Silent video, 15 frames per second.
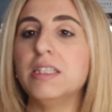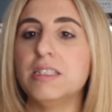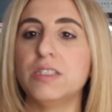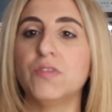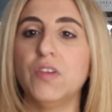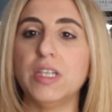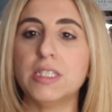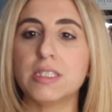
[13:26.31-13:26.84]
in
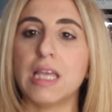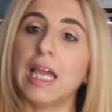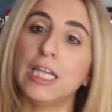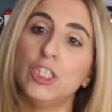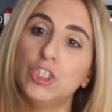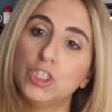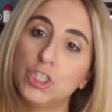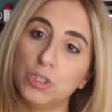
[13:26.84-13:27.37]
this fix
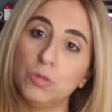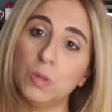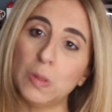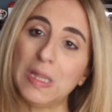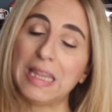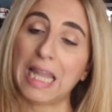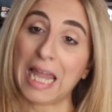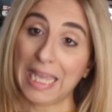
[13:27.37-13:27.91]
I
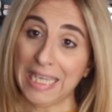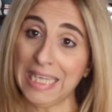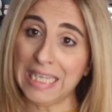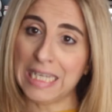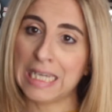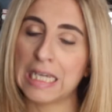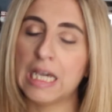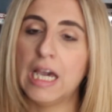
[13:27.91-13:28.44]
do
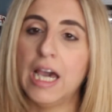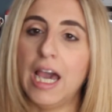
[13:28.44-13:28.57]
like.